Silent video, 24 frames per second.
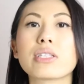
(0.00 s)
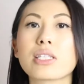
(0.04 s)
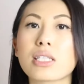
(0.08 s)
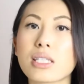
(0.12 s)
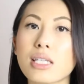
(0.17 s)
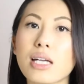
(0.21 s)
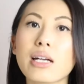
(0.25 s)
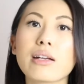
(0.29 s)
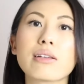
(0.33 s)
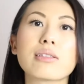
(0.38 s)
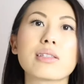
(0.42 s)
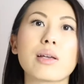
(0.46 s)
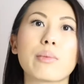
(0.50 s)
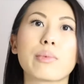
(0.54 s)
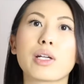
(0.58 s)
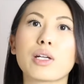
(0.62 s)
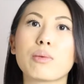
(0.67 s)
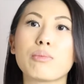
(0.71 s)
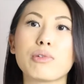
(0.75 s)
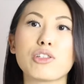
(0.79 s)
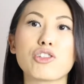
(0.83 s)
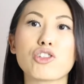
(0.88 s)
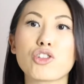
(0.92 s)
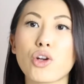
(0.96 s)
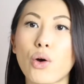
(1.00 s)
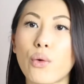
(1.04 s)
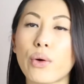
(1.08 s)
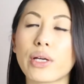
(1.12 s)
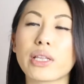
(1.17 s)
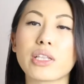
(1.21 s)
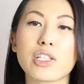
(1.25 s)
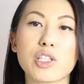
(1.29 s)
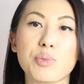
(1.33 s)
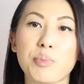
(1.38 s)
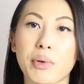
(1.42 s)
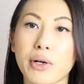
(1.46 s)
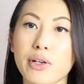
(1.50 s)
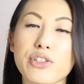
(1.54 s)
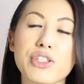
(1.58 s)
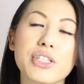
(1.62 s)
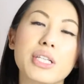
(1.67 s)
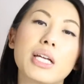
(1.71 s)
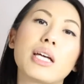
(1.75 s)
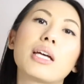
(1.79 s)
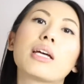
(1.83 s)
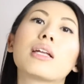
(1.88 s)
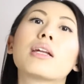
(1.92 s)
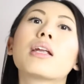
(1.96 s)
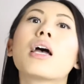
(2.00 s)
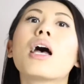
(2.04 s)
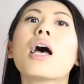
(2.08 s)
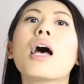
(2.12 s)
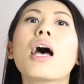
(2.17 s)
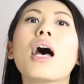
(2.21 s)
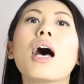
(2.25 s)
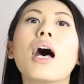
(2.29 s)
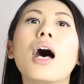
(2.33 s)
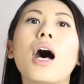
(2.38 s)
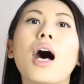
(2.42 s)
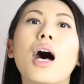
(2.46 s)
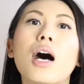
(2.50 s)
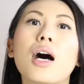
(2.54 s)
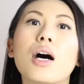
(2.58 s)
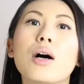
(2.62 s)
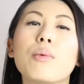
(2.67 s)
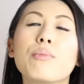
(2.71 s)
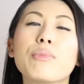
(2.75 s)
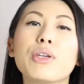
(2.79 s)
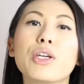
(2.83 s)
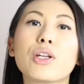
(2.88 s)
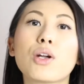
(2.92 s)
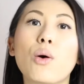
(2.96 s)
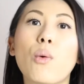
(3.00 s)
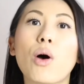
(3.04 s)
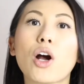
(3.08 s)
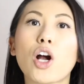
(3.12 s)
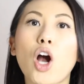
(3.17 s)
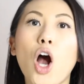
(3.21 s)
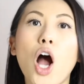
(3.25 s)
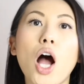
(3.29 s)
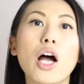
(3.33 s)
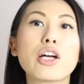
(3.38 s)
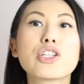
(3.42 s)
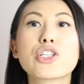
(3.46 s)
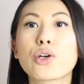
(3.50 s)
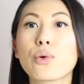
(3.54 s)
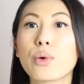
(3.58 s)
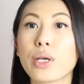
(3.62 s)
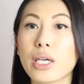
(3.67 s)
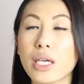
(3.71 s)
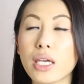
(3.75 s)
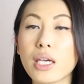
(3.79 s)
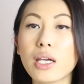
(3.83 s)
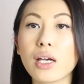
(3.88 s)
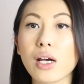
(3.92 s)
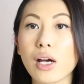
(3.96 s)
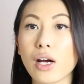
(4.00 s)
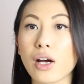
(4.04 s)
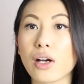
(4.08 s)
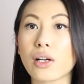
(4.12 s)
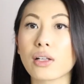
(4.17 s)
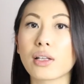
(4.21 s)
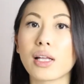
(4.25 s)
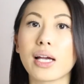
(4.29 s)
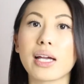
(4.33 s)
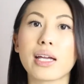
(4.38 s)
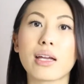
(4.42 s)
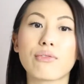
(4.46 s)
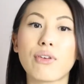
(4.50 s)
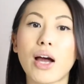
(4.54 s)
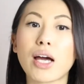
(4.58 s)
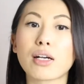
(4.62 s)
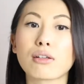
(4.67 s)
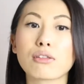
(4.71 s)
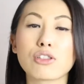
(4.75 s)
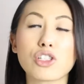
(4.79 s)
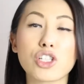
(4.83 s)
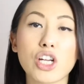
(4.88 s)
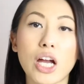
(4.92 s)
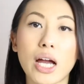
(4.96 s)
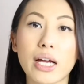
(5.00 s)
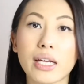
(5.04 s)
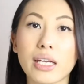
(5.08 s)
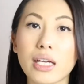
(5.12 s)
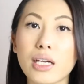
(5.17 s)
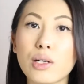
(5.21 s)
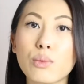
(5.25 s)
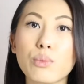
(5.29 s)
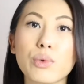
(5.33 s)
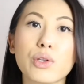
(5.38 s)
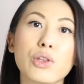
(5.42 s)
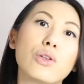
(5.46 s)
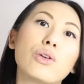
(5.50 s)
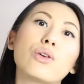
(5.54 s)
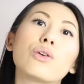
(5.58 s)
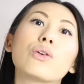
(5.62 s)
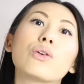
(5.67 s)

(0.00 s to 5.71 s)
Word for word: and six, I'm gonna be showing this person, um, you know, a condo here. Like if I don't check in with